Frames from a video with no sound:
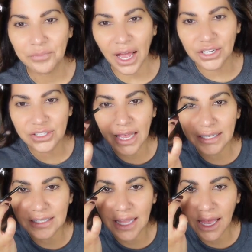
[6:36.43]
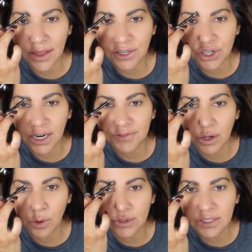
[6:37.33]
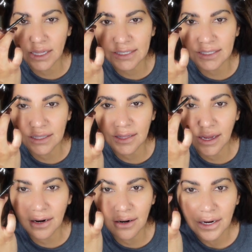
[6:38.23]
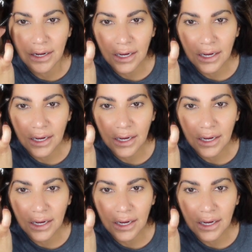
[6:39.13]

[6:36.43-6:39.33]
I just can't stand that shit. If someone wants to like sit there,